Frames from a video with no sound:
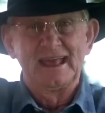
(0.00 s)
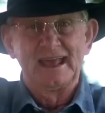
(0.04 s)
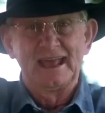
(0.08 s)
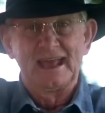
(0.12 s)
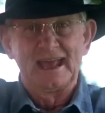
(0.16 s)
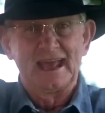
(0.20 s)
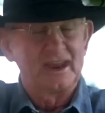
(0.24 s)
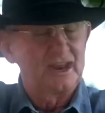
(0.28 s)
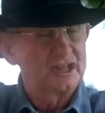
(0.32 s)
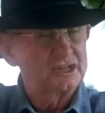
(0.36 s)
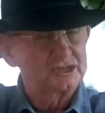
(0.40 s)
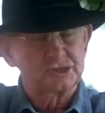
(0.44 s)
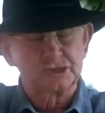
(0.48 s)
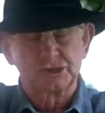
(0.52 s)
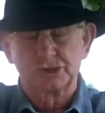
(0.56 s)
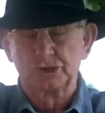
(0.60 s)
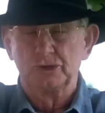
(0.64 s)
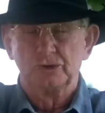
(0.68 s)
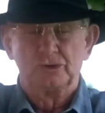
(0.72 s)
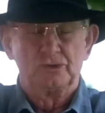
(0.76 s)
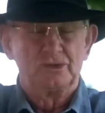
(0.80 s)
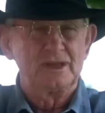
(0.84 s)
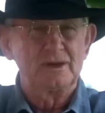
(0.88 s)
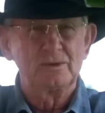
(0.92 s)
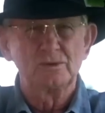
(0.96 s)
And it's
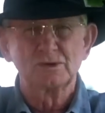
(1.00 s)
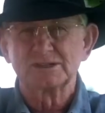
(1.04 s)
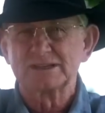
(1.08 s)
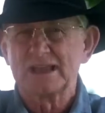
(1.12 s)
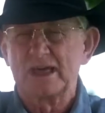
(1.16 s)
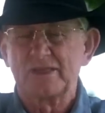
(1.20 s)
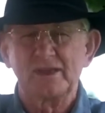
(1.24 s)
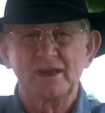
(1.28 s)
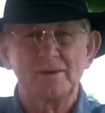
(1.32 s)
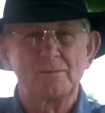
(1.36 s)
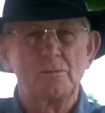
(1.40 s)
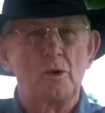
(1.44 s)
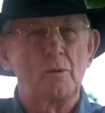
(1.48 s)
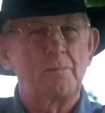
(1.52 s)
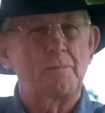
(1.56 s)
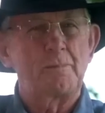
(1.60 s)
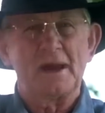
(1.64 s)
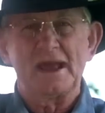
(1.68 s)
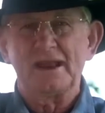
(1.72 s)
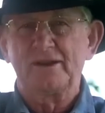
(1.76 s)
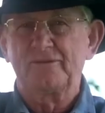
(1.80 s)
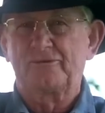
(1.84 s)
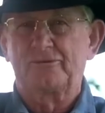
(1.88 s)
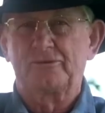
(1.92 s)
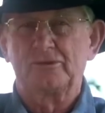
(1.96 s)
true, there was nothing more
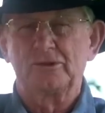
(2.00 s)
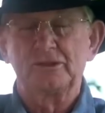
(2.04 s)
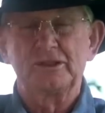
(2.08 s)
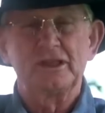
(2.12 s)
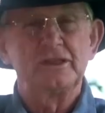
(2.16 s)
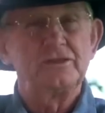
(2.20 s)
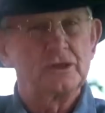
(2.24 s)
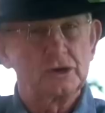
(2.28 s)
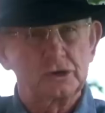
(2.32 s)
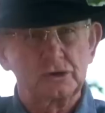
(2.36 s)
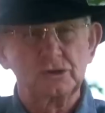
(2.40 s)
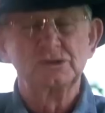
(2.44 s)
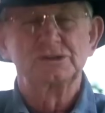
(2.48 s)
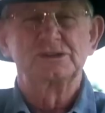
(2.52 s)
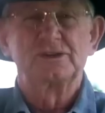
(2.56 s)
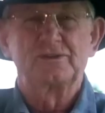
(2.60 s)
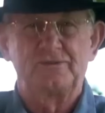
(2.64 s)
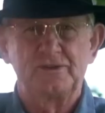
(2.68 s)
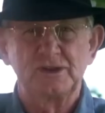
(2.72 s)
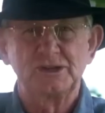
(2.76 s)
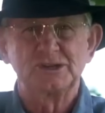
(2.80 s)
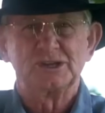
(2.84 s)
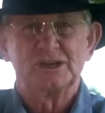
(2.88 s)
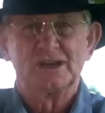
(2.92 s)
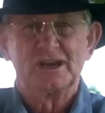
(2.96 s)
painful than the
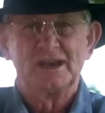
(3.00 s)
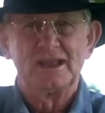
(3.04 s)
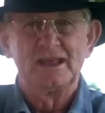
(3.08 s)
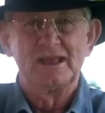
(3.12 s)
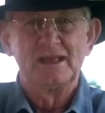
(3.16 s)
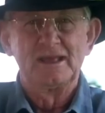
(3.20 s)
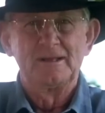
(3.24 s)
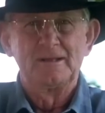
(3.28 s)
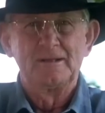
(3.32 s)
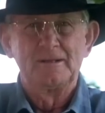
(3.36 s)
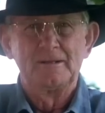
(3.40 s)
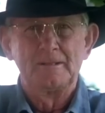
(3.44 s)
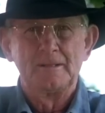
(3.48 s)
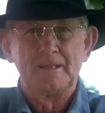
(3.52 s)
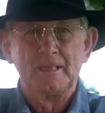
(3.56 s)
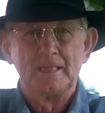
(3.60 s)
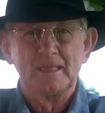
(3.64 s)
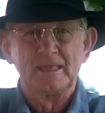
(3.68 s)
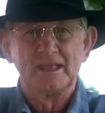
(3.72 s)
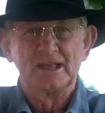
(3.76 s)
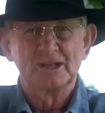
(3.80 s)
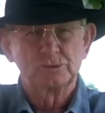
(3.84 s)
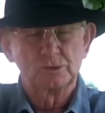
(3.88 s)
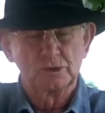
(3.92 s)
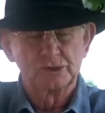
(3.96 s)
crucifixion.
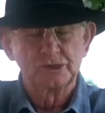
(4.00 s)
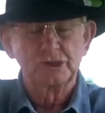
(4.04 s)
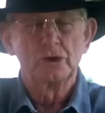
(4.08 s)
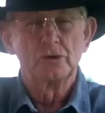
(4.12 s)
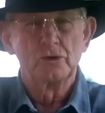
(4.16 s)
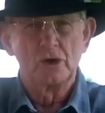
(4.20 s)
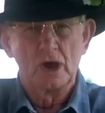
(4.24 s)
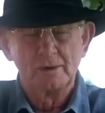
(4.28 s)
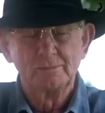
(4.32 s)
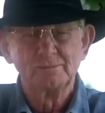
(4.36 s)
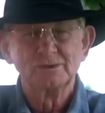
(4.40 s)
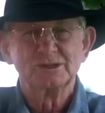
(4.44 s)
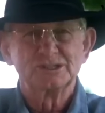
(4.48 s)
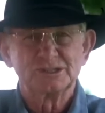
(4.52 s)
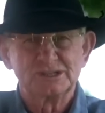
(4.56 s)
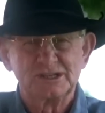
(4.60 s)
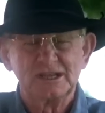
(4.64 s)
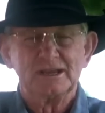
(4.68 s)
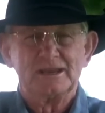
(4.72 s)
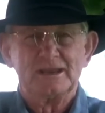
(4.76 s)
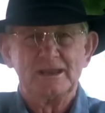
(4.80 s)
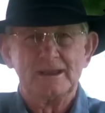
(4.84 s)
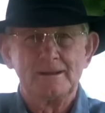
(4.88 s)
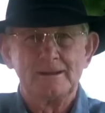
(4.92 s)
That's what the Romans did.